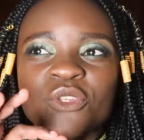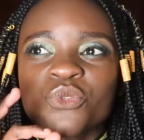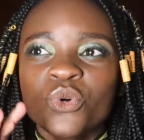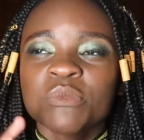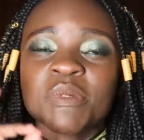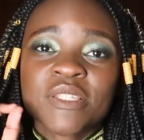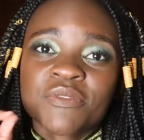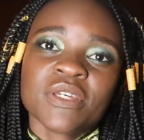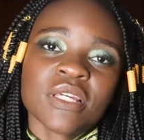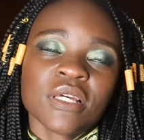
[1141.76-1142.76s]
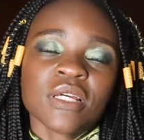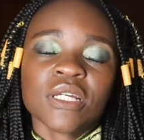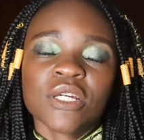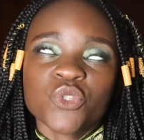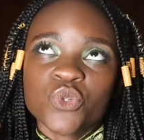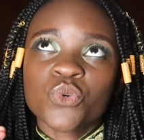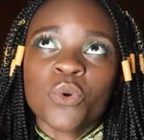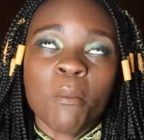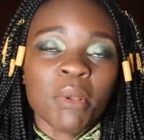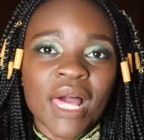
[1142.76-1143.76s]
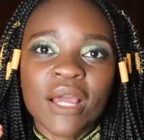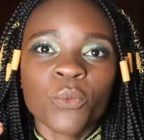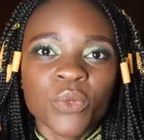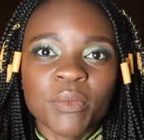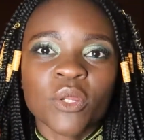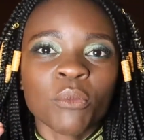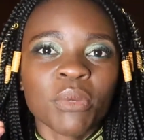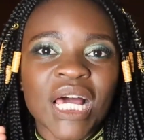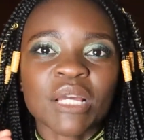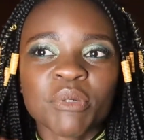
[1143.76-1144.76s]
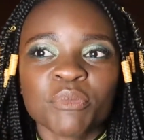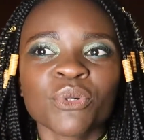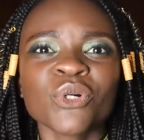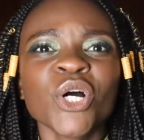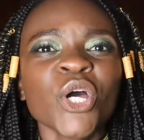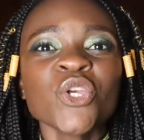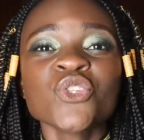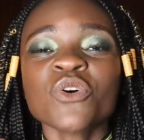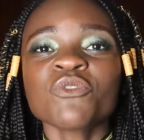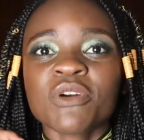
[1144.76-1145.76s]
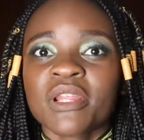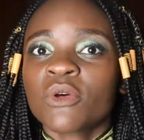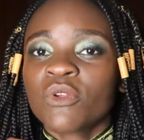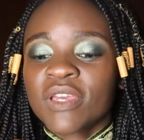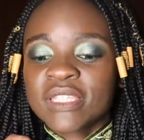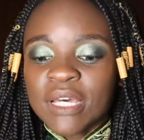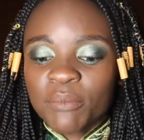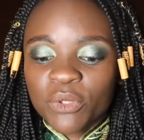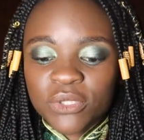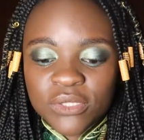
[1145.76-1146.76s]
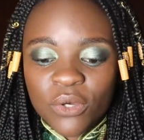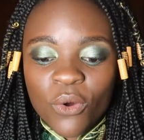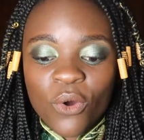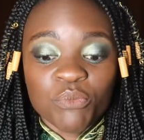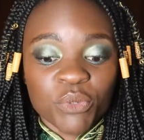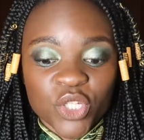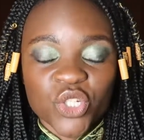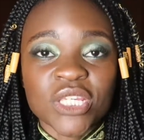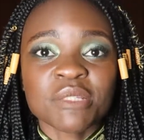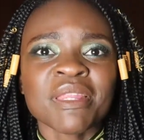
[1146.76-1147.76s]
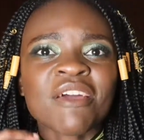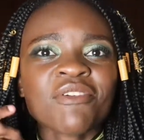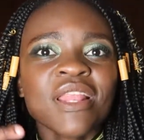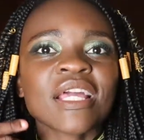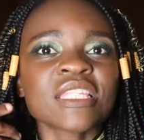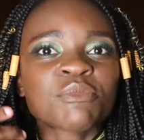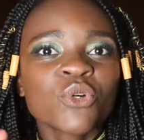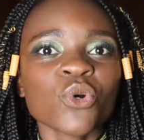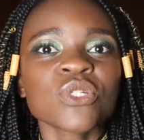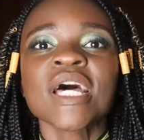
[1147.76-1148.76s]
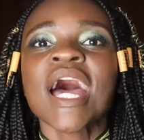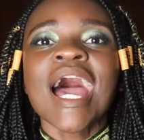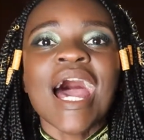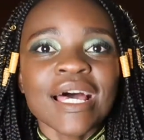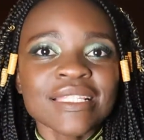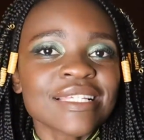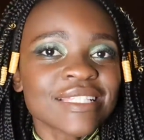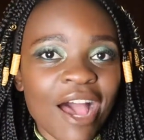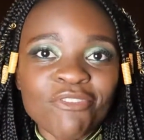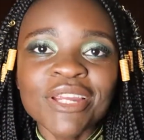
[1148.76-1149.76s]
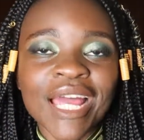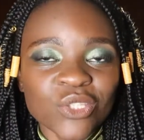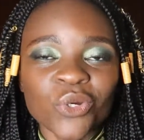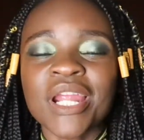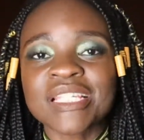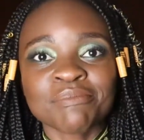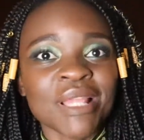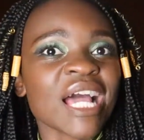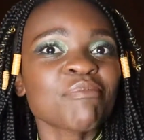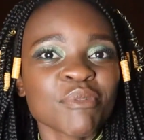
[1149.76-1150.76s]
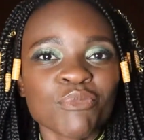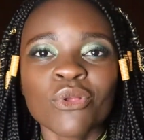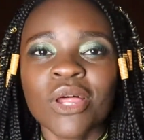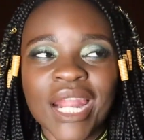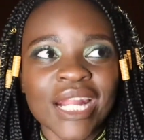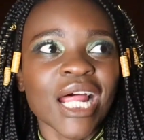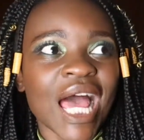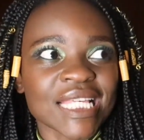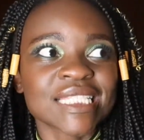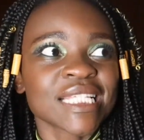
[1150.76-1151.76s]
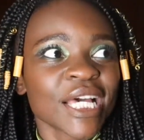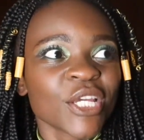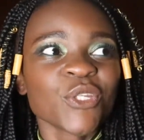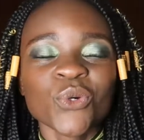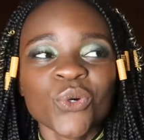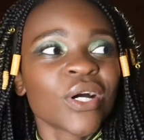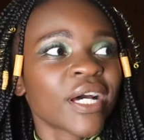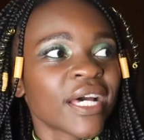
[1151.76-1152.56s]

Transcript: to or specific to black women or black people, you don't find a lot of examples on Pinterest. But I feel like it's because us as Africans or as black people are, as you know,